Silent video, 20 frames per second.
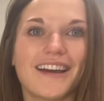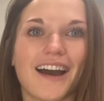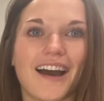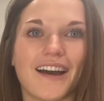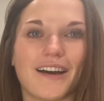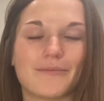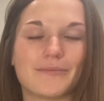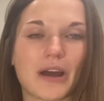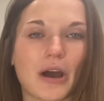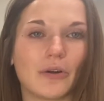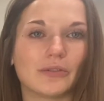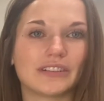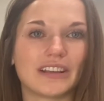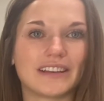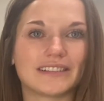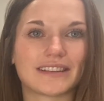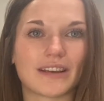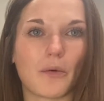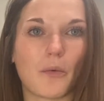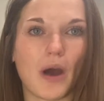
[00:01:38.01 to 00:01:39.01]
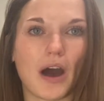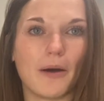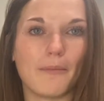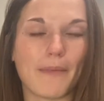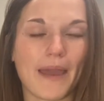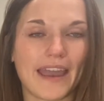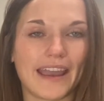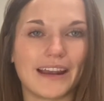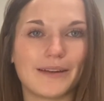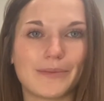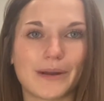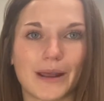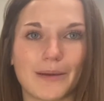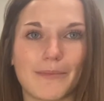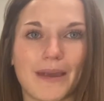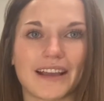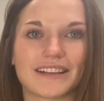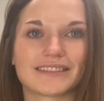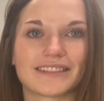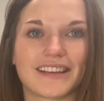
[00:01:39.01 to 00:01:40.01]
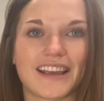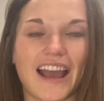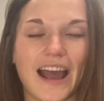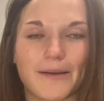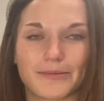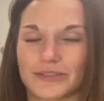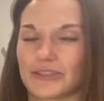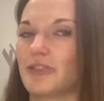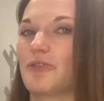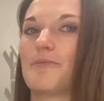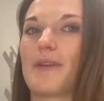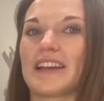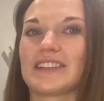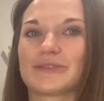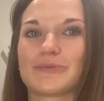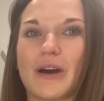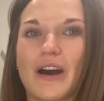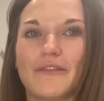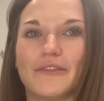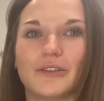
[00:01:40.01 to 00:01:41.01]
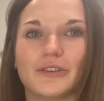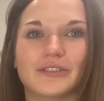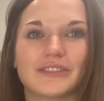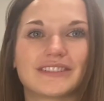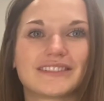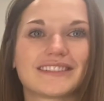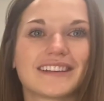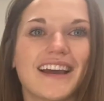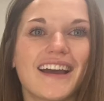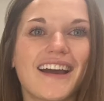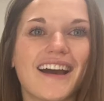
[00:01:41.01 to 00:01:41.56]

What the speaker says: Not only is it well made, but it makes the absolute best waffles.